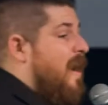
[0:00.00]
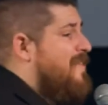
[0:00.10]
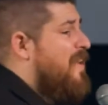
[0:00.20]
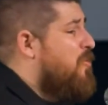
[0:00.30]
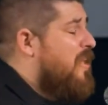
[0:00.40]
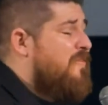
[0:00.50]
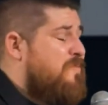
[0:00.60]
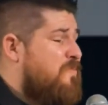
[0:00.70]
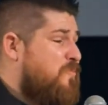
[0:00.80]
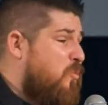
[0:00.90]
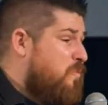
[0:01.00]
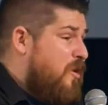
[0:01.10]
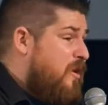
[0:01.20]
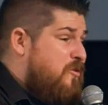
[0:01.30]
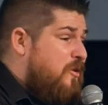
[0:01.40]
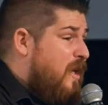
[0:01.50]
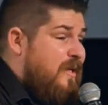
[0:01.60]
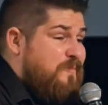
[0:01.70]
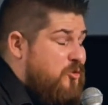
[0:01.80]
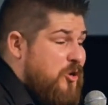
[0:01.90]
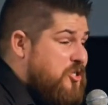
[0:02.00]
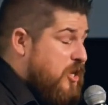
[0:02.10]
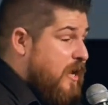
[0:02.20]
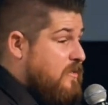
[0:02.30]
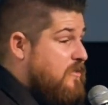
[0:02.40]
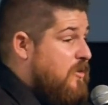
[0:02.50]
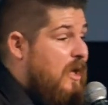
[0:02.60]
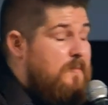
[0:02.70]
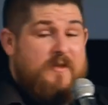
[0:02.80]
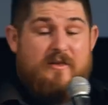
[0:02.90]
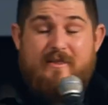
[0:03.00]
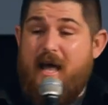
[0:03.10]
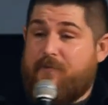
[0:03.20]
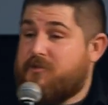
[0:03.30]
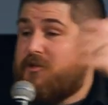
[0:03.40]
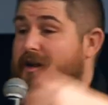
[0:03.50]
God. They don't even. They're, they're not Christians. They're not disciples.